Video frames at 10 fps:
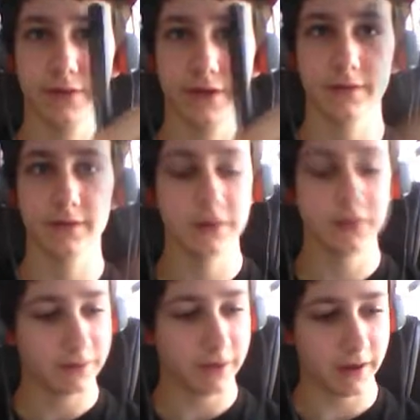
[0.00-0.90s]

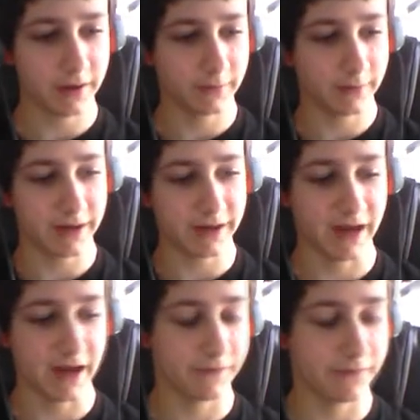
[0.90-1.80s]
Yeah. Um, I
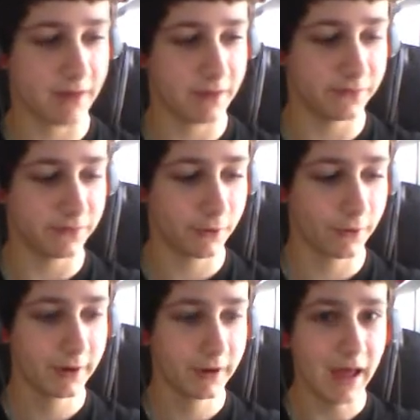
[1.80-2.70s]
didn't have that
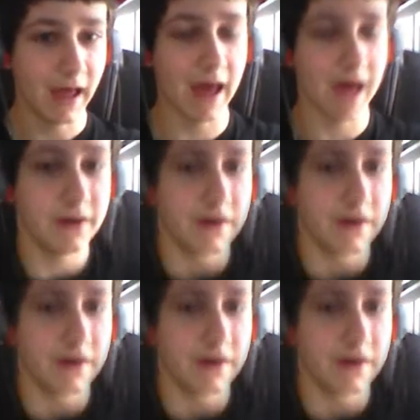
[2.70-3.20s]
before, and